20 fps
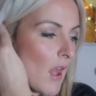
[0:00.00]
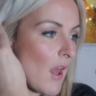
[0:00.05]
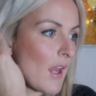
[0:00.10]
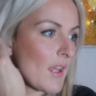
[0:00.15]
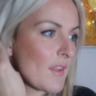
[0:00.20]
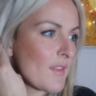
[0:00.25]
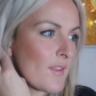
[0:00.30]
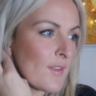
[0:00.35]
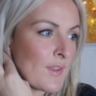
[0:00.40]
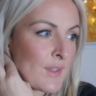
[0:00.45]

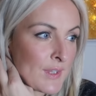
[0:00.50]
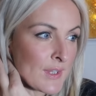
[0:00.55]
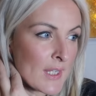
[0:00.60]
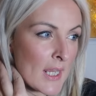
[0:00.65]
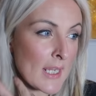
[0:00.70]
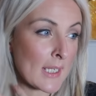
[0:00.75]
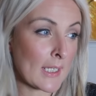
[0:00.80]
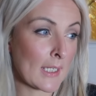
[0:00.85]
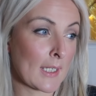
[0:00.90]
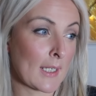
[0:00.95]
I
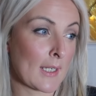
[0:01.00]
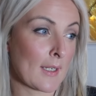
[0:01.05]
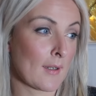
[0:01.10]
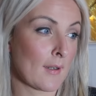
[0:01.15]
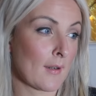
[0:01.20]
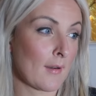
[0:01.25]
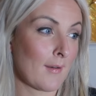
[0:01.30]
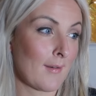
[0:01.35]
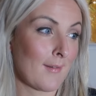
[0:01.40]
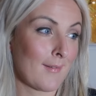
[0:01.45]
think,
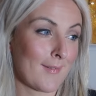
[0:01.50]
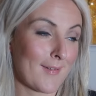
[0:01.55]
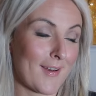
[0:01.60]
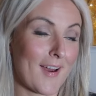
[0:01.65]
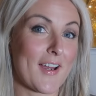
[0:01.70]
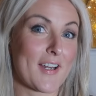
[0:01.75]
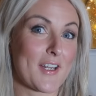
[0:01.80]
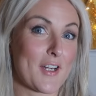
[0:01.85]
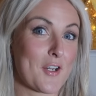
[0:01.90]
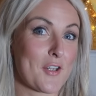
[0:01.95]

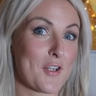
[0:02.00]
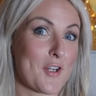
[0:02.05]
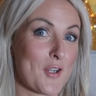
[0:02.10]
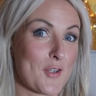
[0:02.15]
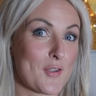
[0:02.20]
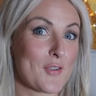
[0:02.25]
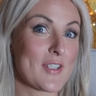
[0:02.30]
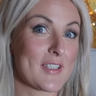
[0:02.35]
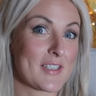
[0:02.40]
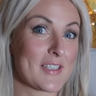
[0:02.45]
I don't
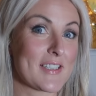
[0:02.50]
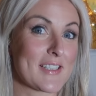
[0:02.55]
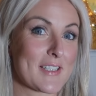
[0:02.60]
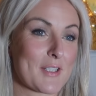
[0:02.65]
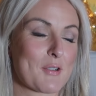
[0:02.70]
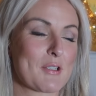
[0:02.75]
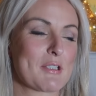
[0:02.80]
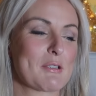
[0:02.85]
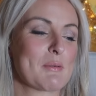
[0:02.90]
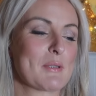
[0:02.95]
know if this is
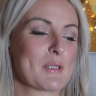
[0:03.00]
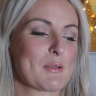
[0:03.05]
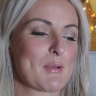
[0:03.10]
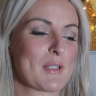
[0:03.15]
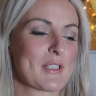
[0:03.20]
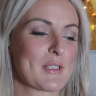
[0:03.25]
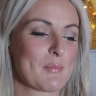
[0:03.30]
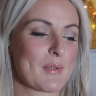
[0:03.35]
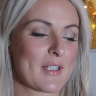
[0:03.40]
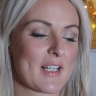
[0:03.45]
a Christmas
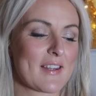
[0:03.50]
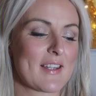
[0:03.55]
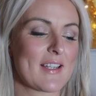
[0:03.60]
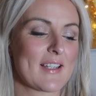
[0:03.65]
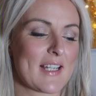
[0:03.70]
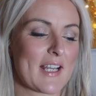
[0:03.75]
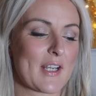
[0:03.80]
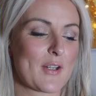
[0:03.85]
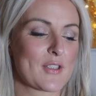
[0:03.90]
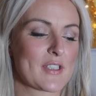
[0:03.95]
present, but I
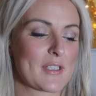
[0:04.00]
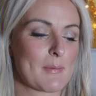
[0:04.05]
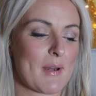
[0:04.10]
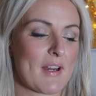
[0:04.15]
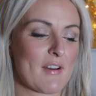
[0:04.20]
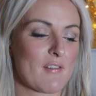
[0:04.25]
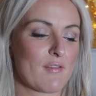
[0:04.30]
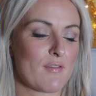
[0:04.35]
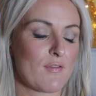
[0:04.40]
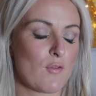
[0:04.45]
think they cost
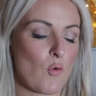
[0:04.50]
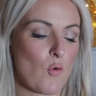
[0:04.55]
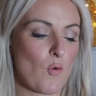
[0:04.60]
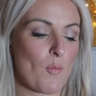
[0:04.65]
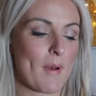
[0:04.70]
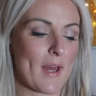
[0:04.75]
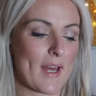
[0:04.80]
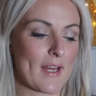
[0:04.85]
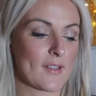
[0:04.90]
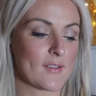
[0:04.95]
about
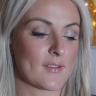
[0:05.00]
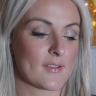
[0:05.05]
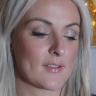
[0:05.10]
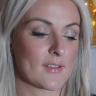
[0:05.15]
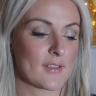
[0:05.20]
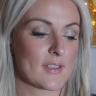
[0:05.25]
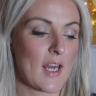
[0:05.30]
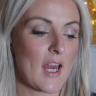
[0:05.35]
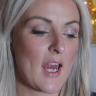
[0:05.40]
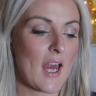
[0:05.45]
four
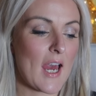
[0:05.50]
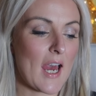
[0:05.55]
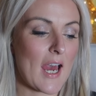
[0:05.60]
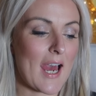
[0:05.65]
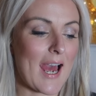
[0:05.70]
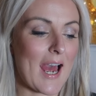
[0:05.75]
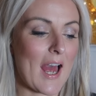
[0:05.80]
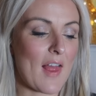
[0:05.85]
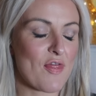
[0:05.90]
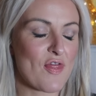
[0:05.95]
pounds.
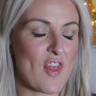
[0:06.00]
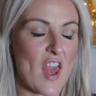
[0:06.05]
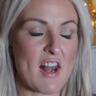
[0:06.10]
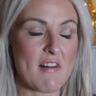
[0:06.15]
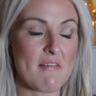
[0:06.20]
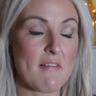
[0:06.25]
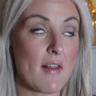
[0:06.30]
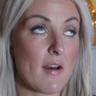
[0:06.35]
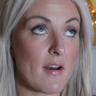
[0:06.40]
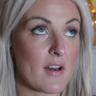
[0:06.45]

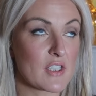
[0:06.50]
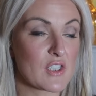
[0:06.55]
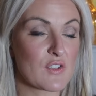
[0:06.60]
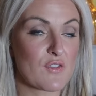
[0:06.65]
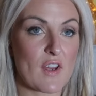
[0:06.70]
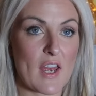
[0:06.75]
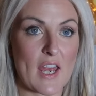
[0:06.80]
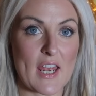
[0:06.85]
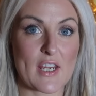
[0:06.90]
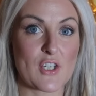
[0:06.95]
They last
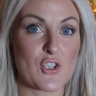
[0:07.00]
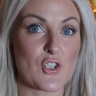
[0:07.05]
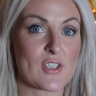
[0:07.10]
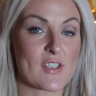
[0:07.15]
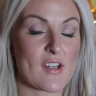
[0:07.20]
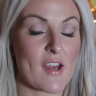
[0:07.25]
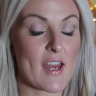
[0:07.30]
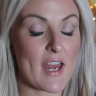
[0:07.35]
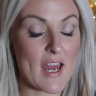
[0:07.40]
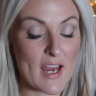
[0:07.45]
for ages.
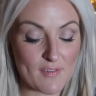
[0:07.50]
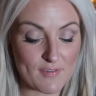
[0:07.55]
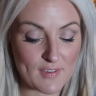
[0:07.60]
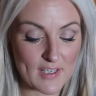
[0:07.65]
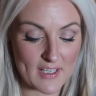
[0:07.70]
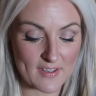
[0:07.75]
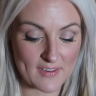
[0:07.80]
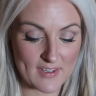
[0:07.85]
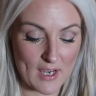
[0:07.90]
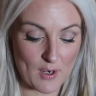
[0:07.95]
I have
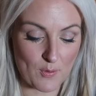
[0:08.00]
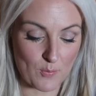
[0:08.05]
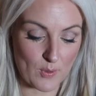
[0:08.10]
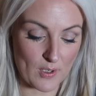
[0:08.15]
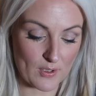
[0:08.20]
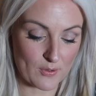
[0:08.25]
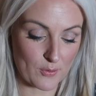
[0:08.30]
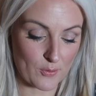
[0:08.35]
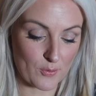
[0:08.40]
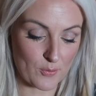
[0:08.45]
lit that
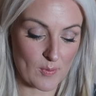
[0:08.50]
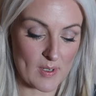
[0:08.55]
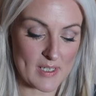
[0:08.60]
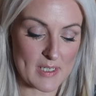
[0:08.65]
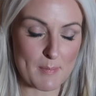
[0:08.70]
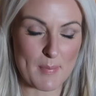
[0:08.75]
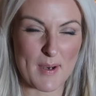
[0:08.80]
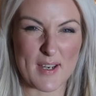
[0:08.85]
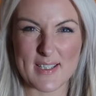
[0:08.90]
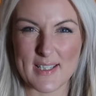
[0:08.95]
one
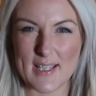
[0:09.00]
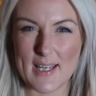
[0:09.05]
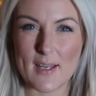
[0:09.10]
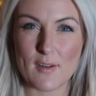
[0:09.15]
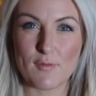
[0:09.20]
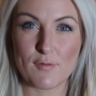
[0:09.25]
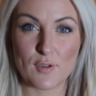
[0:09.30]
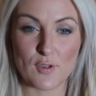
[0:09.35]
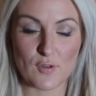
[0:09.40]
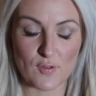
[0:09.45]
already, but I did
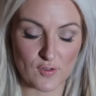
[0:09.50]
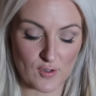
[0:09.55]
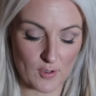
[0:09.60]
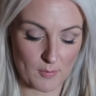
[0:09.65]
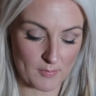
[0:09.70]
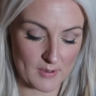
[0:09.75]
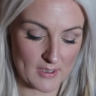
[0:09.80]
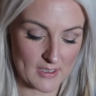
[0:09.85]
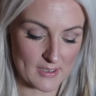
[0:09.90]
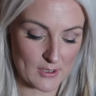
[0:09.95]
get a few of
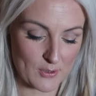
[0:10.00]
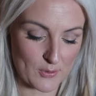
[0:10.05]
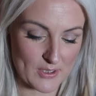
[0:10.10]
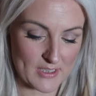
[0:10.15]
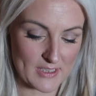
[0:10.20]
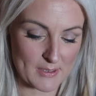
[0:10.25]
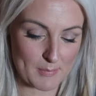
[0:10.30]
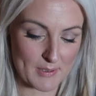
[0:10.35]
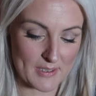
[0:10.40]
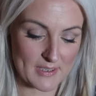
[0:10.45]
them this
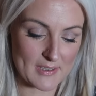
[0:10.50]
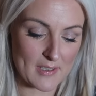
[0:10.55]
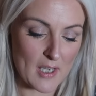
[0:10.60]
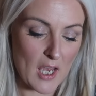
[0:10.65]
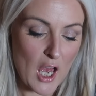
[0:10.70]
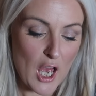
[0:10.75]
Christmas.